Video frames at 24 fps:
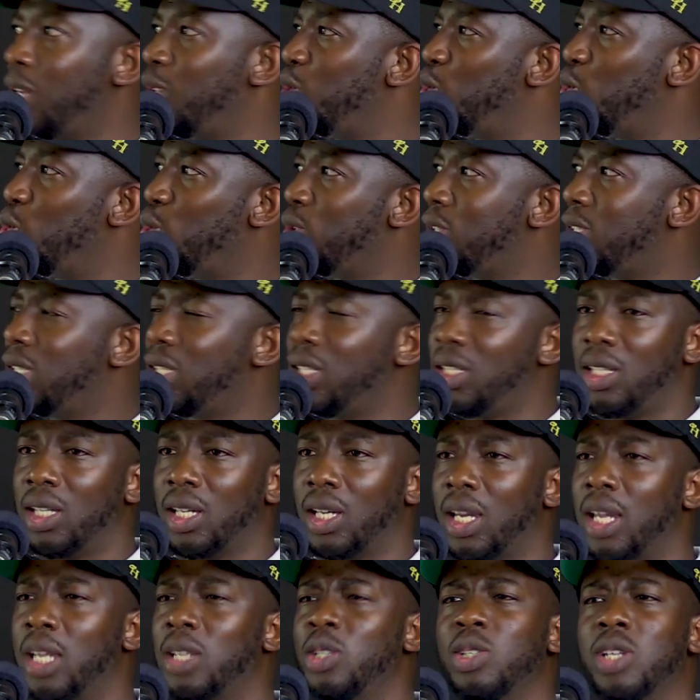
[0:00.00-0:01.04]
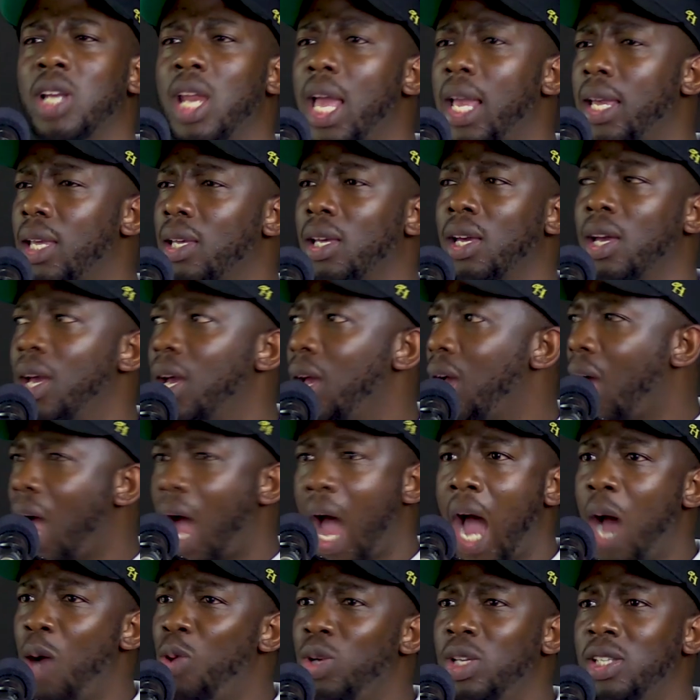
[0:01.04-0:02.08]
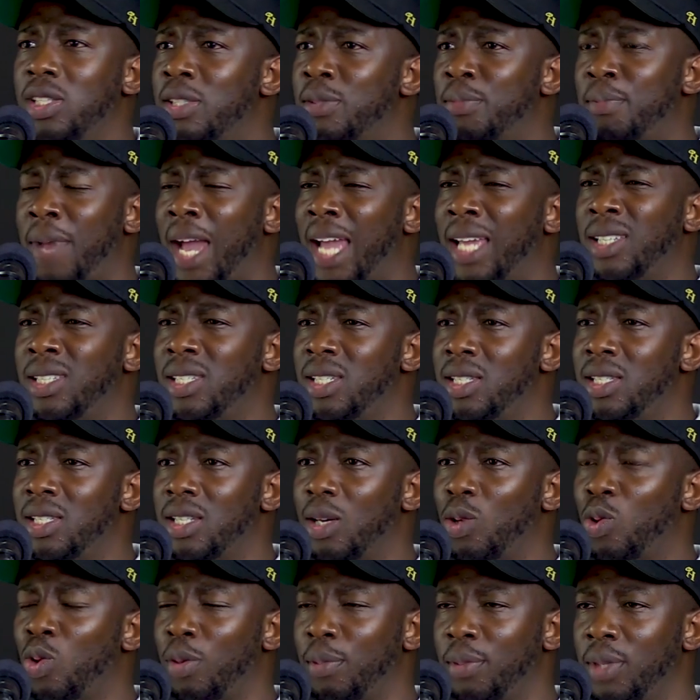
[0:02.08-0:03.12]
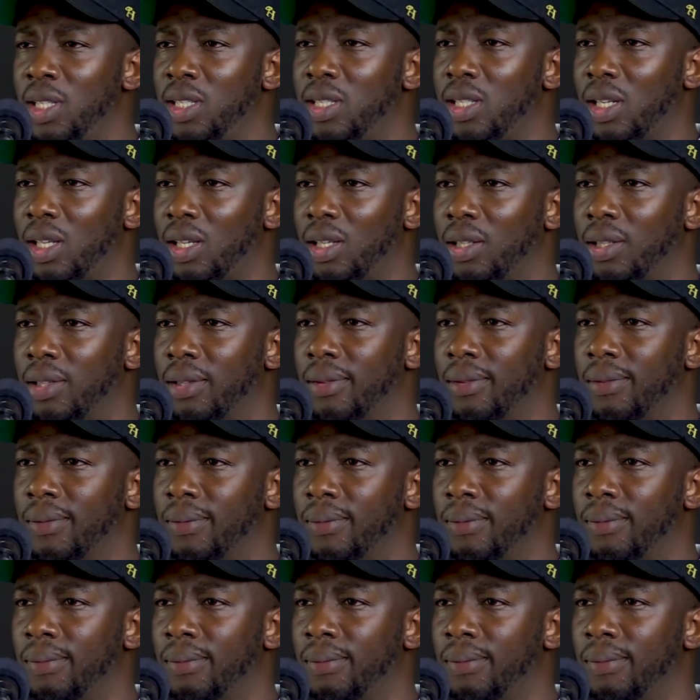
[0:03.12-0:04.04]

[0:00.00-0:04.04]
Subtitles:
And you will see, and you're like, how is my TT a comedian?